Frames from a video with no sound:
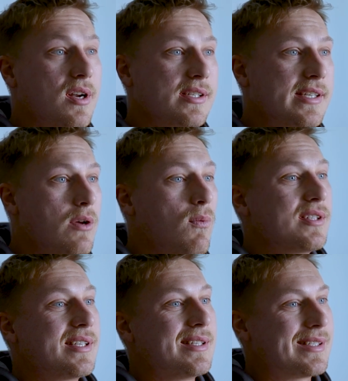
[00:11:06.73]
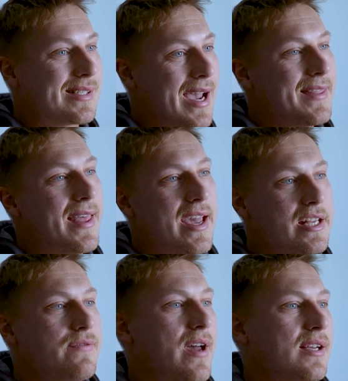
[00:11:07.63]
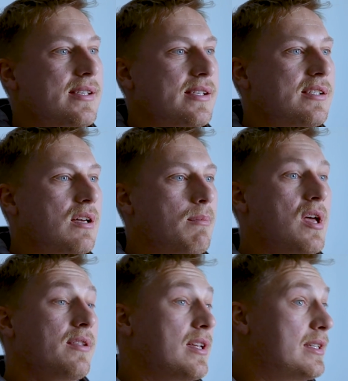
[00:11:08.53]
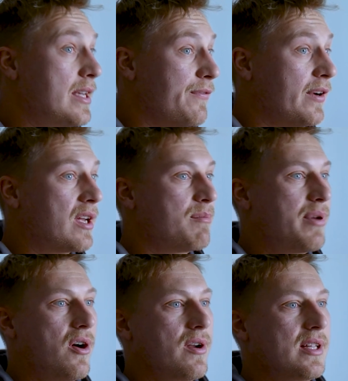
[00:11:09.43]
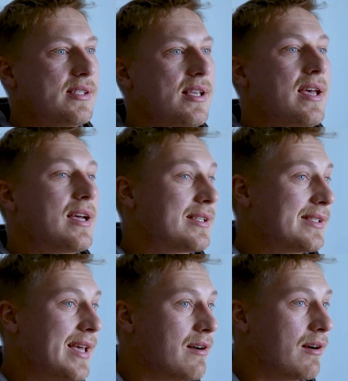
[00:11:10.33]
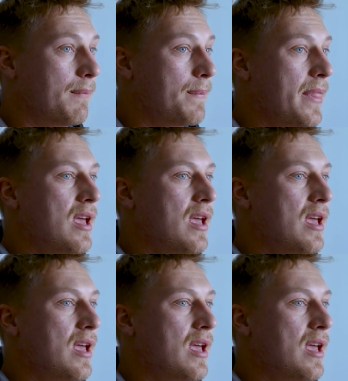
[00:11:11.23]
want to see what's inside the HVAC system, the different components, etc.